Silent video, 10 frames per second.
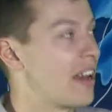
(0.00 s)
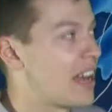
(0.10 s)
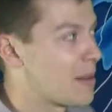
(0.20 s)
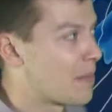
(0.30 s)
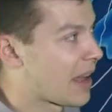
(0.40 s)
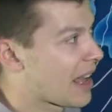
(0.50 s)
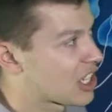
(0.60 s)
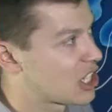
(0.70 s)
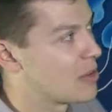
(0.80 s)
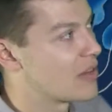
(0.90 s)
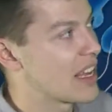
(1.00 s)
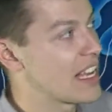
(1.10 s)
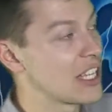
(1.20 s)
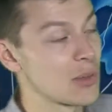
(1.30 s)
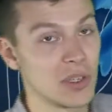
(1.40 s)
and it might actually move
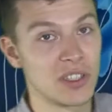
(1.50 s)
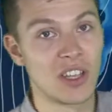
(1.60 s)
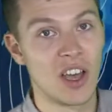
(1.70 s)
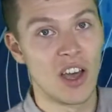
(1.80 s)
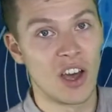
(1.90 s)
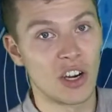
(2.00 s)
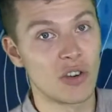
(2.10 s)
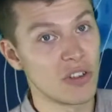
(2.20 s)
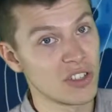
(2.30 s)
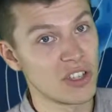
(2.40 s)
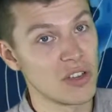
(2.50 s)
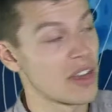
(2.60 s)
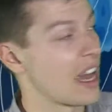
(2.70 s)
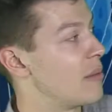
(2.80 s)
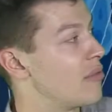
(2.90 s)
eastwards across the
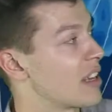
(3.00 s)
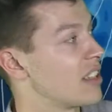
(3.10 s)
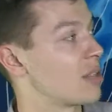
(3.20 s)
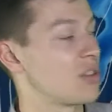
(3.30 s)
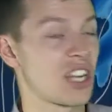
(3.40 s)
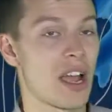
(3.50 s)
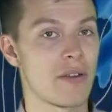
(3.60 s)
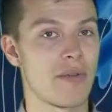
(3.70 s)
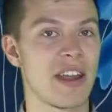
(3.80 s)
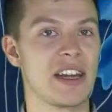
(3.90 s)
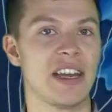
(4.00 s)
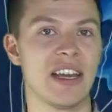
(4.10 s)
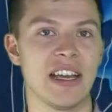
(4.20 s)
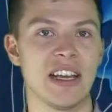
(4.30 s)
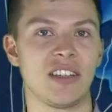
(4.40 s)
UK, bringing some showery rain
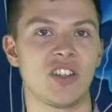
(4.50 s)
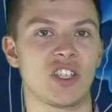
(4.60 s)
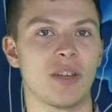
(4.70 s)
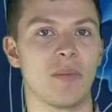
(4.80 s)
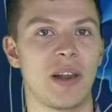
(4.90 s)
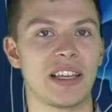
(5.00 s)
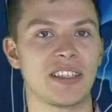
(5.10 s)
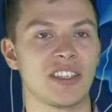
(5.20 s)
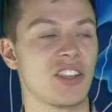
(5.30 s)
to some places.